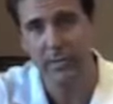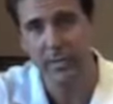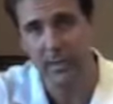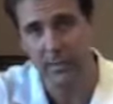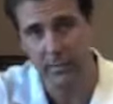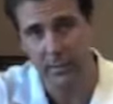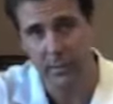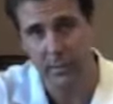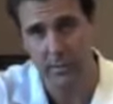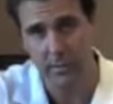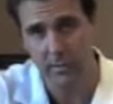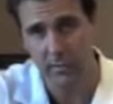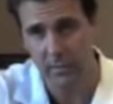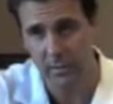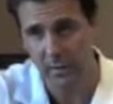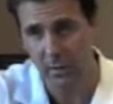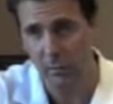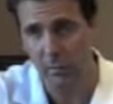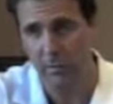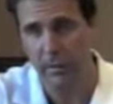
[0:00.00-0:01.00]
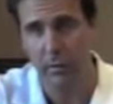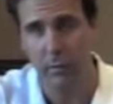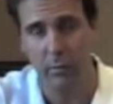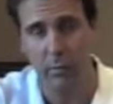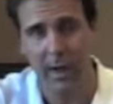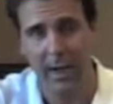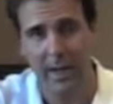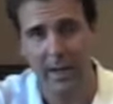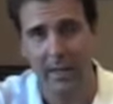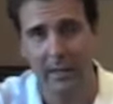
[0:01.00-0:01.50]
that they would use in holding a
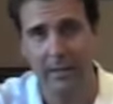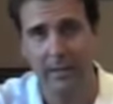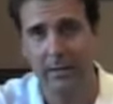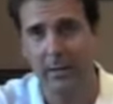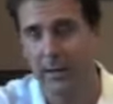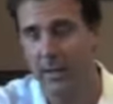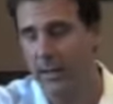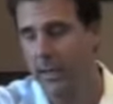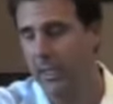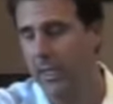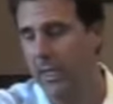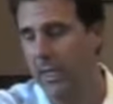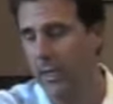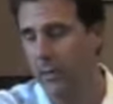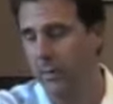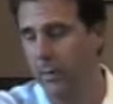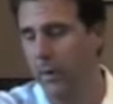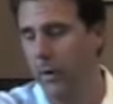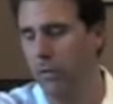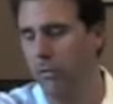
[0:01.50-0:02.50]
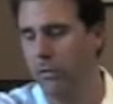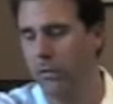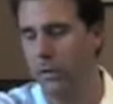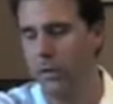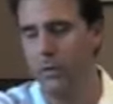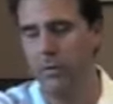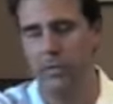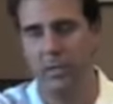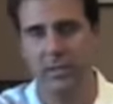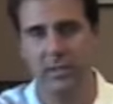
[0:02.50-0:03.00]
racket, and it would
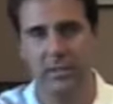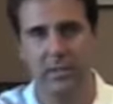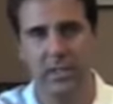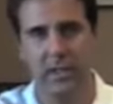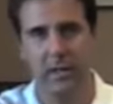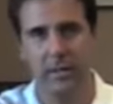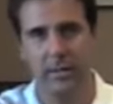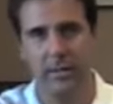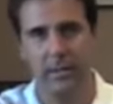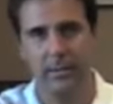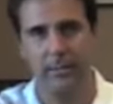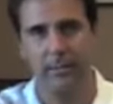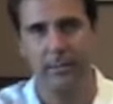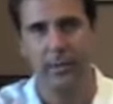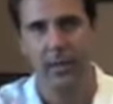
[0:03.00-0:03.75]
overload this area.